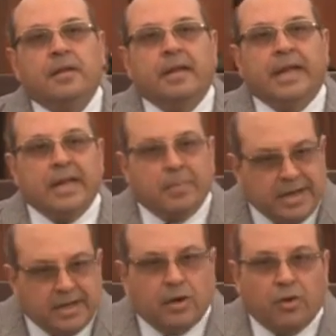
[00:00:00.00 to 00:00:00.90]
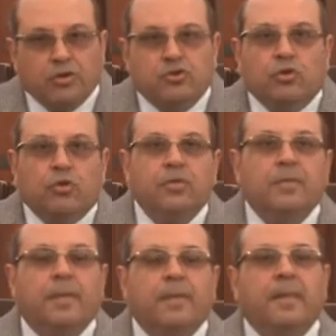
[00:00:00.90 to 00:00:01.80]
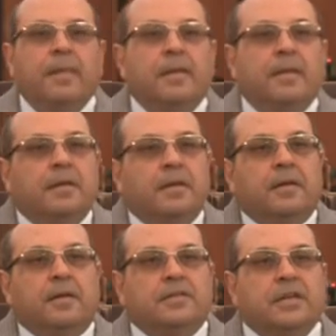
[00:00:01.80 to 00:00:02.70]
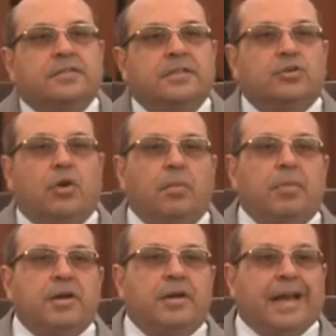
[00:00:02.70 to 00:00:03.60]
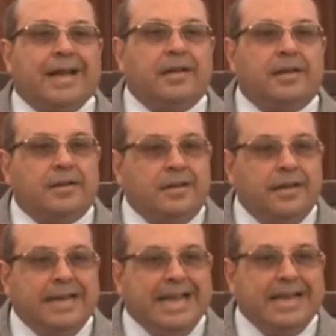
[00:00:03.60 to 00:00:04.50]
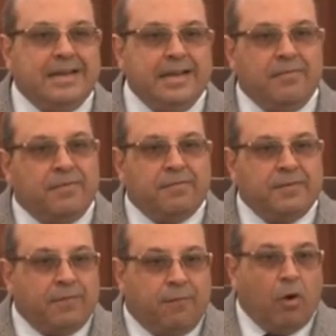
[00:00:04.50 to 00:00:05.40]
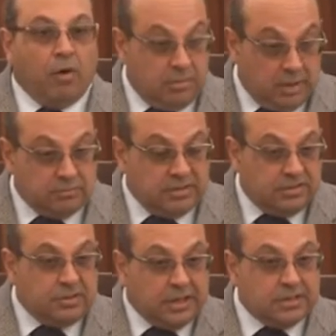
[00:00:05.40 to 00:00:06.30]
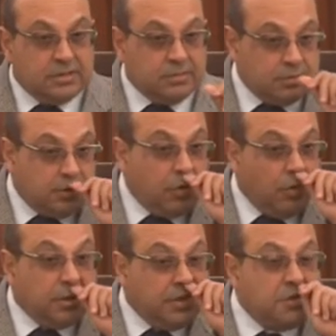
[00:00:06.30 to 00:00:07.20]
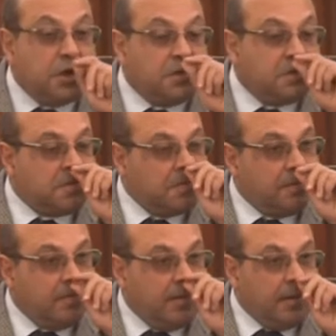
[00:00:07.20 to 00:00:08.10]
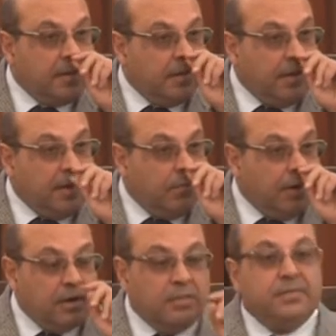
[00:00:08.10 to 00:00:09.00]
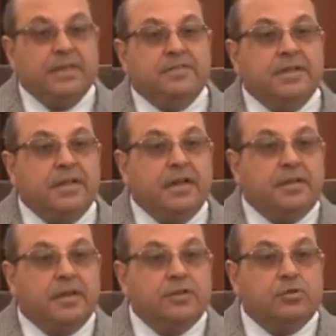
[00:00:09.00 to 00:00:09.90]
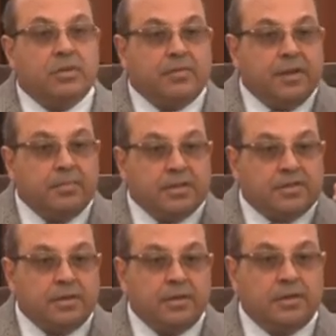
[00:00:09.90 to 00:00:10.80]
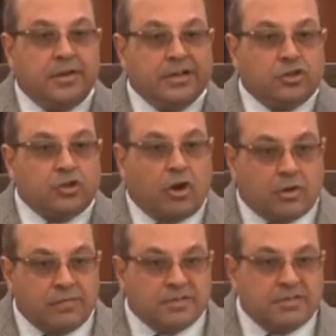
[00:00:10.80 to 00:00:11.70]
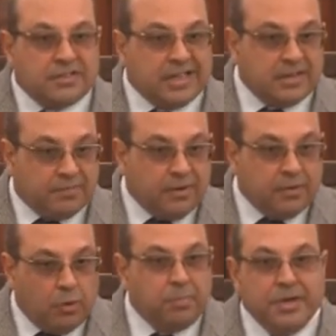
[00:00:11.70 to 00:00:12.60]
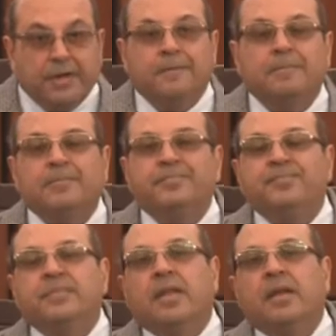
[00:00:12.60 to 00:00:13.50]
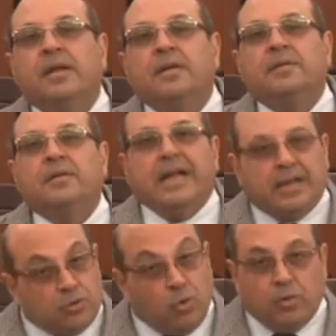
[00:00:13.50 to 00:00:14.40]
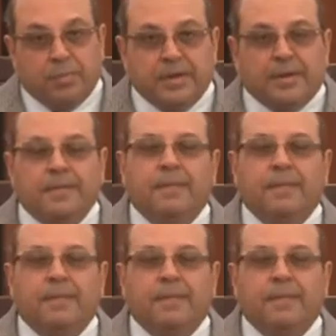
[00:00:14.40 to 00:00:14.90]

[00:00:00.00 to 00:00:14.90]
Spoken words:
In America also, Justice Robert Grier in 1854, now this judge was a northern judge and one of the signatories to the famous Dred Scott versus Sanford opinion. He had his own opinion.